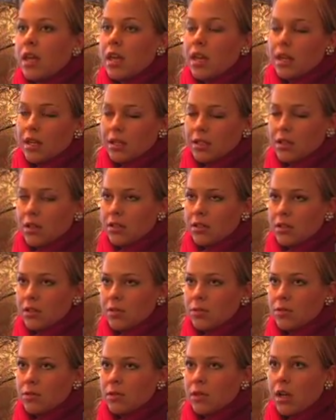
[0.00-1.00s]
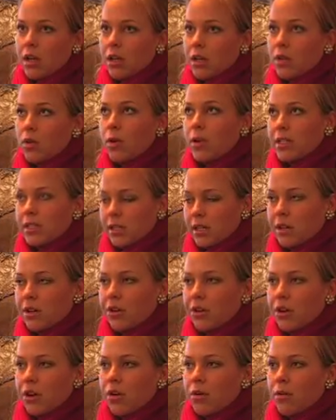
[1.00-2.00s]
and it's also going to
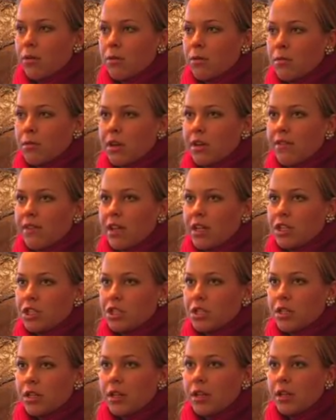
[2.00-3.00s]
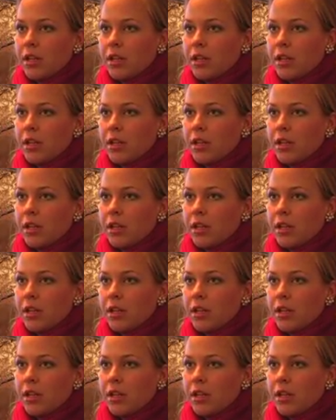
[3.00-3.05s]
undergo renovation.